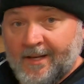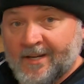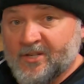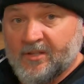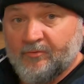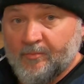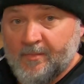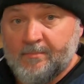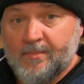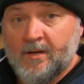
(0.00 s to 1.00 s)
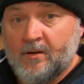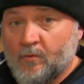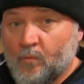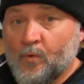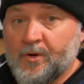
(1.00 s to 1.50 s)
actually remember
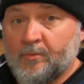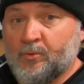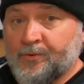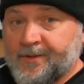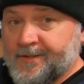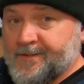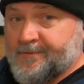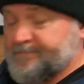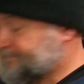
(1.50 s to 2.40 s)
when I bought these.